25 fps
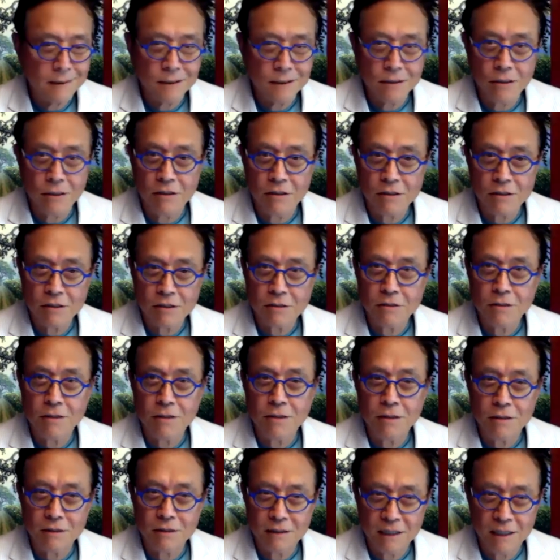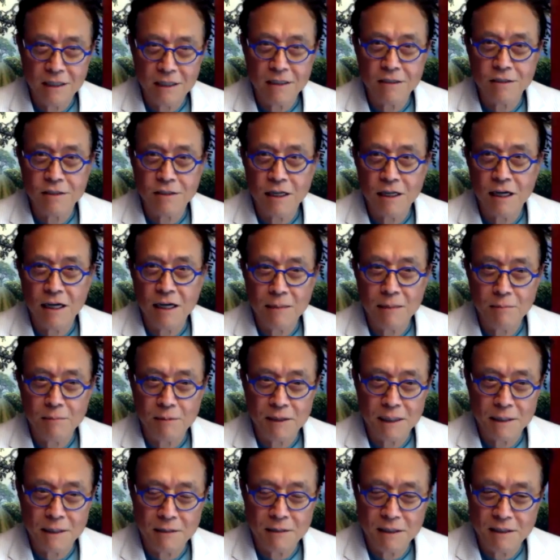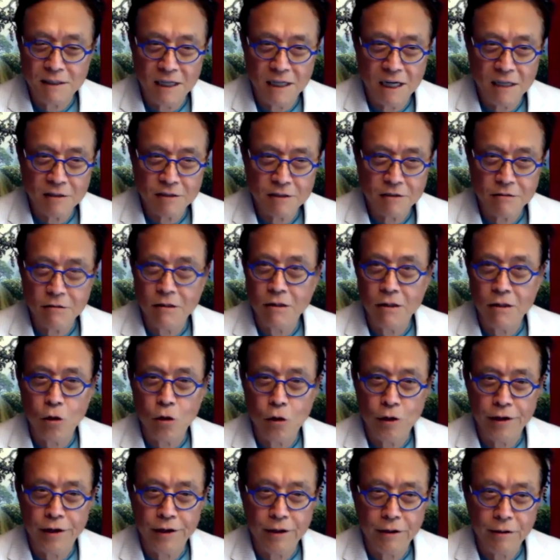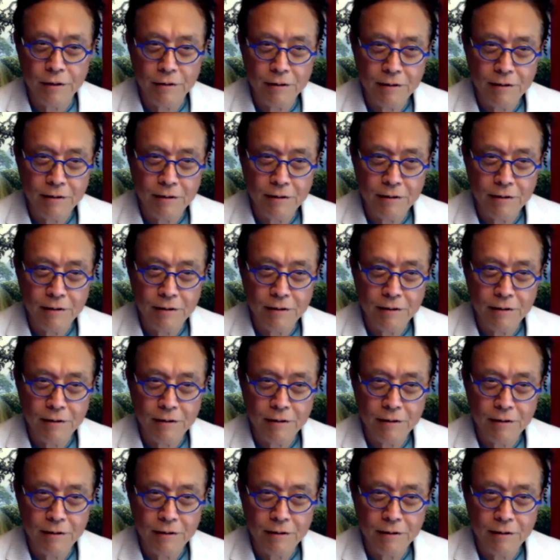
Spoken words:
go to school, get a job, become a doctor or a lawyer,